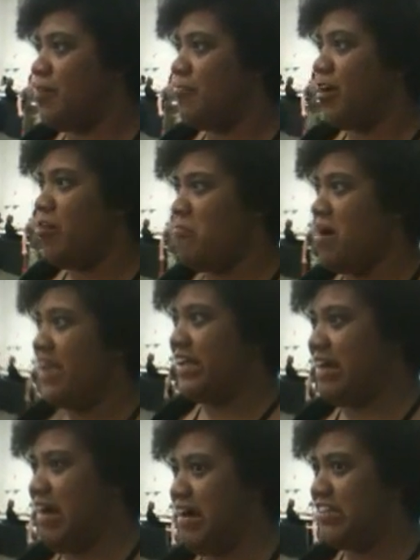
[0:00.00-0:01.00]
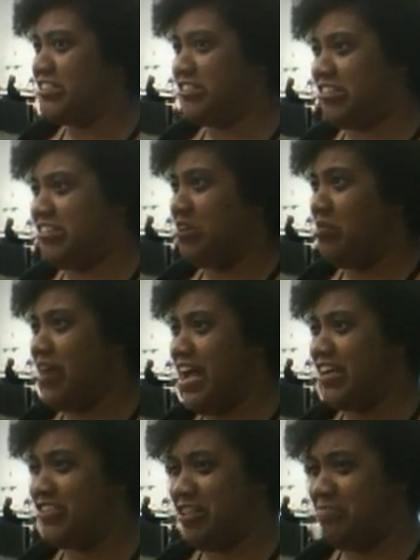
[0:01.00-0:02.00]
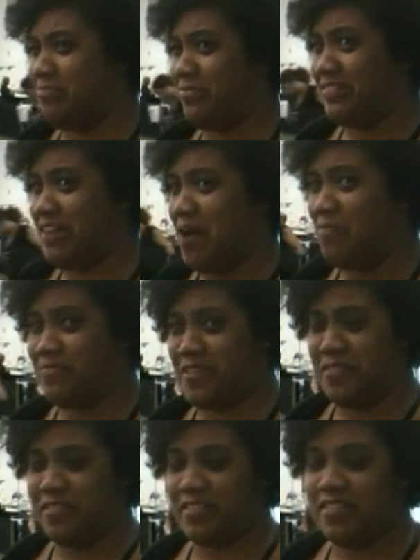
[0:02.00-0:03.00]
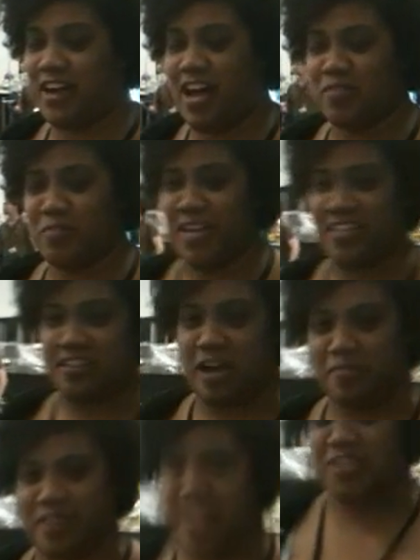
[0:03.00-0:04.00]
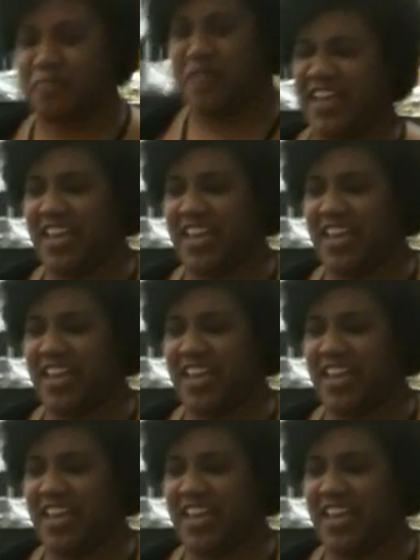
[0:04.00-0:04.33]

I'm like, oh my god, cosplay is Cupcakes.